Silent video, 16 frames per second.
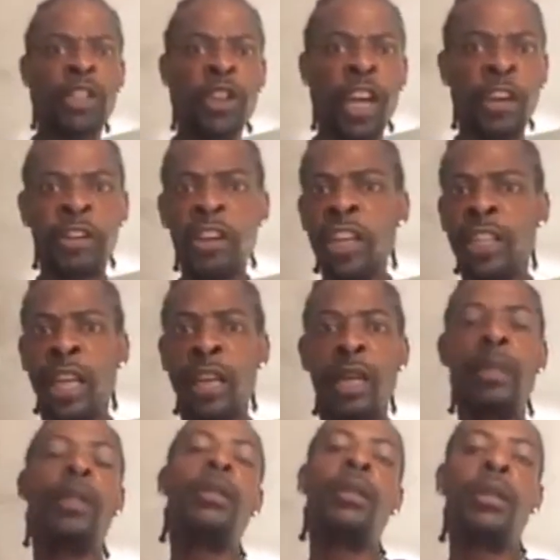try to create this and
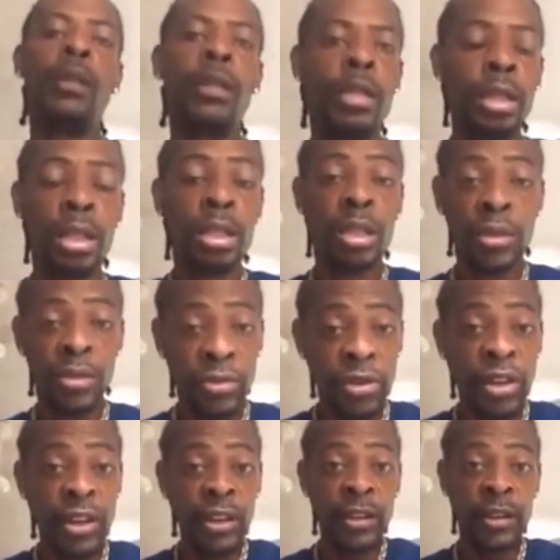that.
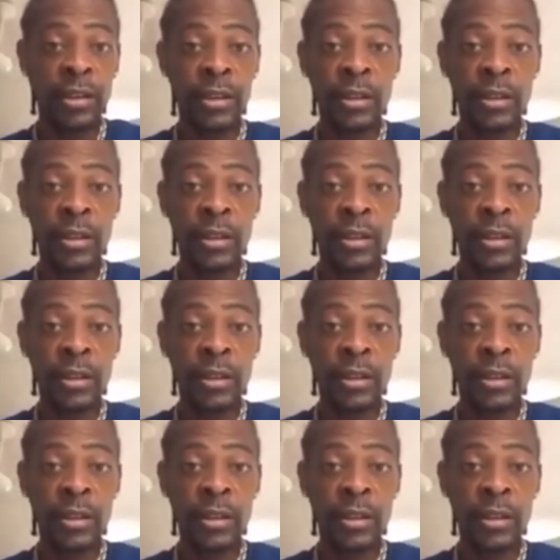Really?